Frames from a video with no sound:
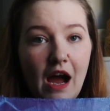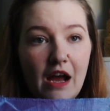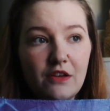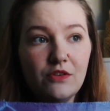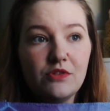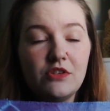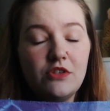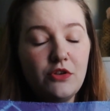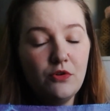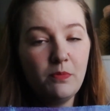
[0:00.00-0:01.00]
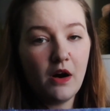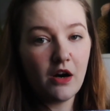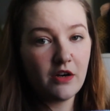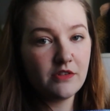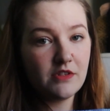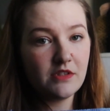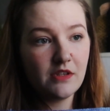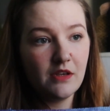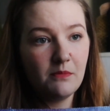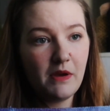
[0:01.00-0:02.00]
I used 2 parts